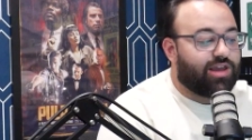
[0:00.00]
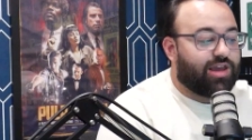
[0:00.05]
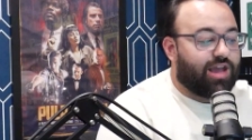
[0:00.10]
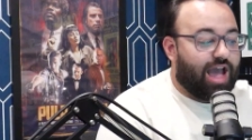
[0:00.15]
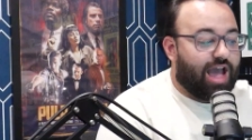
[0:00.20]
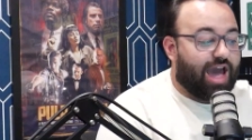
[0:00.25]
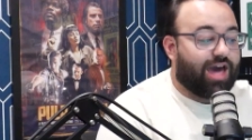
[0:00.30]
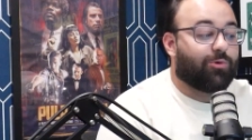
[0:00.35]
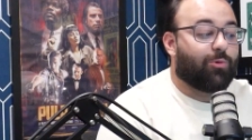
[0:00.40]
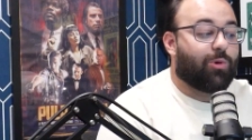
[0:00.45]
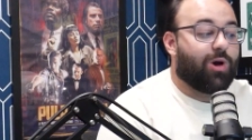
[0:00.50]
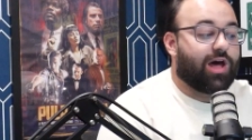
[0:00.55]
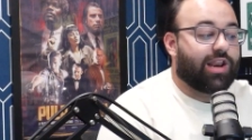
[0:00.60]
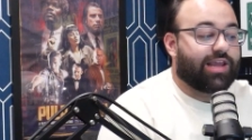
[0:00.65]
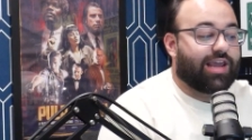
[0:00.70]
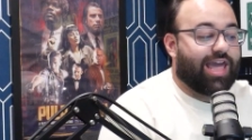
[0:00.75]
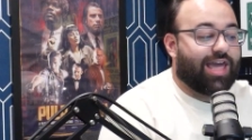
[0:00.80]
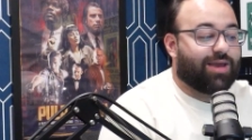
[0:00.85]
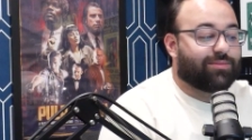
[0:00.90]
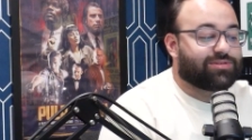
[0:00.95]
Hannah
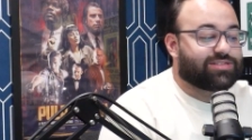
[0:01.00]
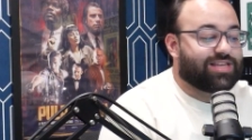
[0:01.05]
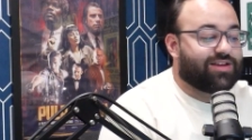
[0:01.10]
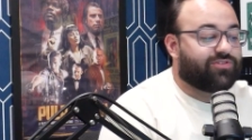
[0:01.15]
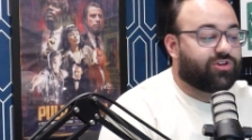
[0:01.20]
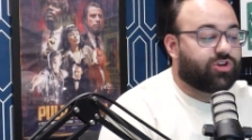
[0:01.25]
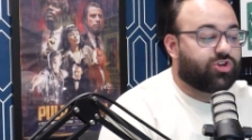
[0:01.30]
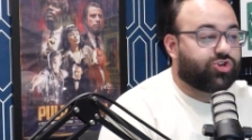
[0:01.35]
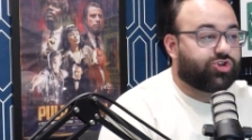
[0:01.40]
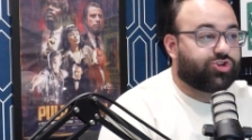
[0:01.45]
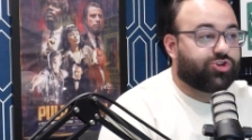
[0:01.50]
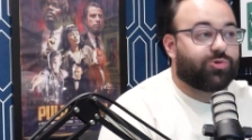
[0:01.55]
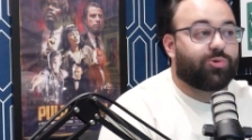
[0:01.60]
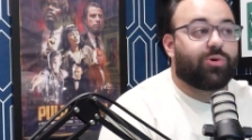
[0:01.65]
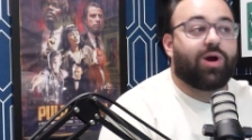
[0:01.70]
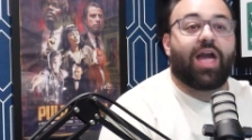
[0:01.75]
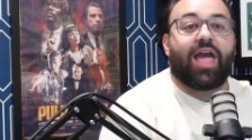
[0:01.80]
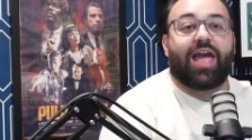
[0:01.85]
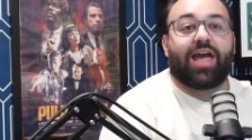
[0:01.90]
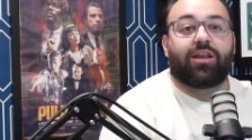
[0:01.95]
Waddingham, Stephanie Hsu,
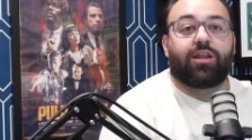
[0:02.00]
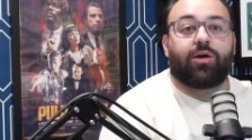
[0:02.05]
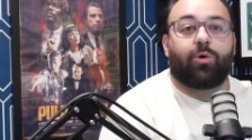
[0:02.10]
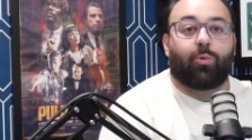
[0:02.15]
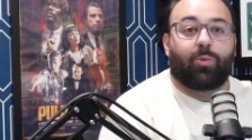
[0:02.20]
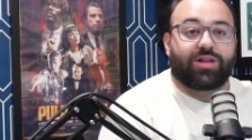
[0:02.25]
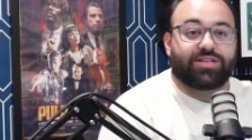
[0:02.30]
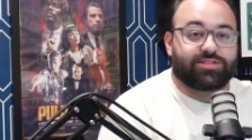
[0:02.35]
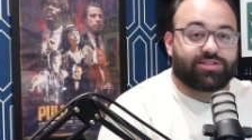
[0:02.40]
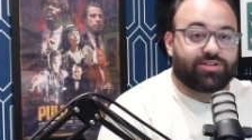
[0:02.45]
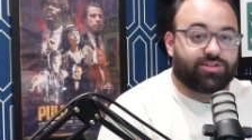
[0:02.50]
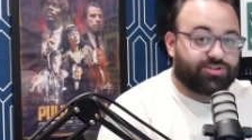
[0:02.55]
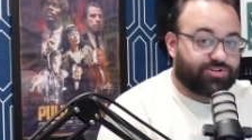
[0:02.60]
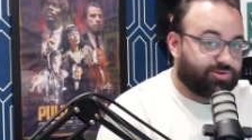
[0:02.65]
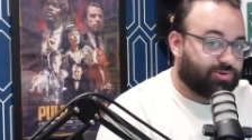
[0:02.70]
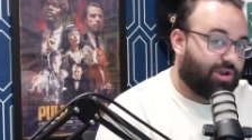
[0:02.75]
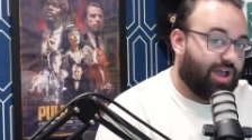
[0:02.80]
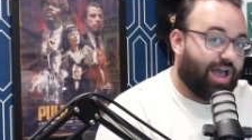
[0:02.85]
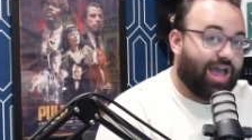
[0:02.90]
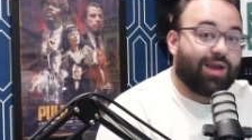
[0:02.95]
and Winston
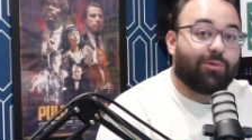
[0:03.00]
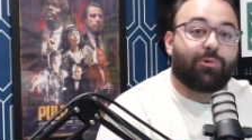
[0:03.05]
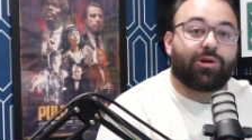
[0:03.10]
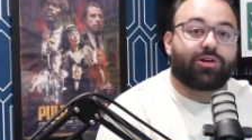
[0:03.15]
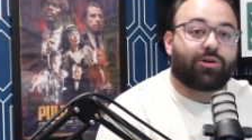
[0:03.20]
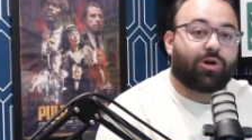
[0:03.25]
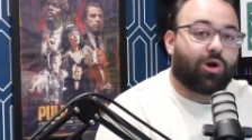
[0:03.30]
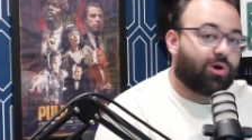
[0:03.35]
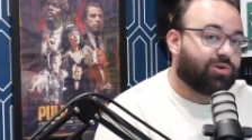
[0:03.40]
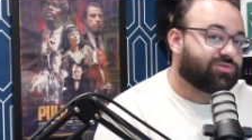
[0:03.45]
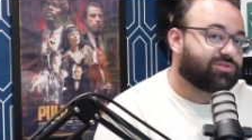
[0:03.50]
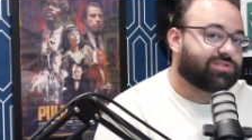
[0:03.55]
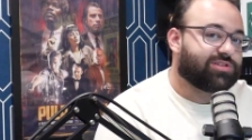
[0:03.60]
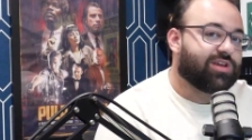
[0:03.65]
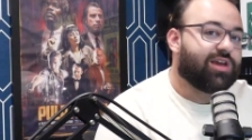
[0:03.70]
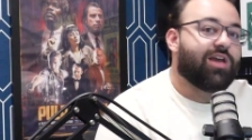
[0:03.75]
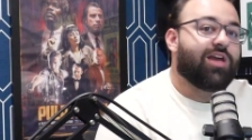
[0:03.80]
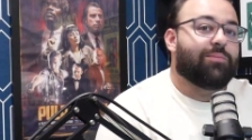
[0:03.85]
Duke. I am one of your hosts.